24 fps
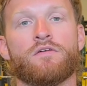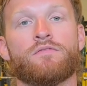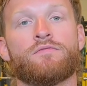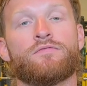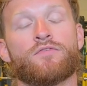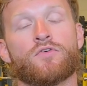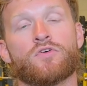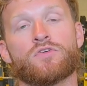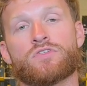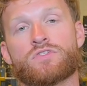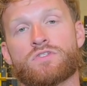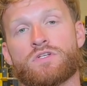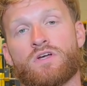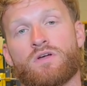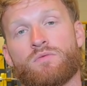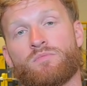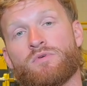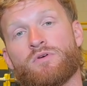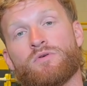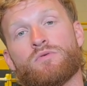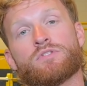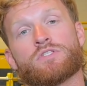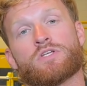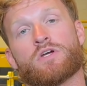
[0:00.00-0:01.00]
First up
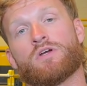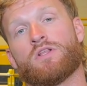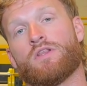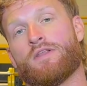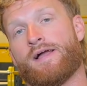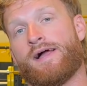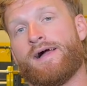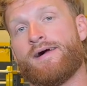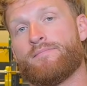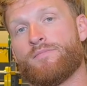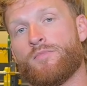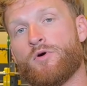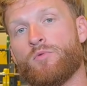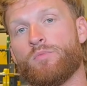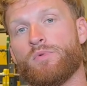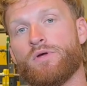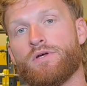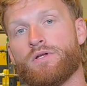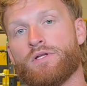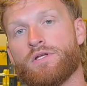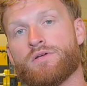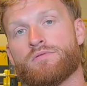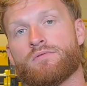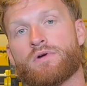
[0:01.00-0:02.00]
was our lat
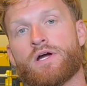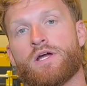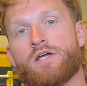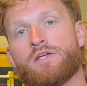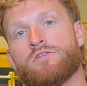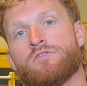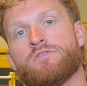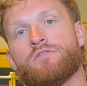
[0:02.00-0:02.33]
mobility, right?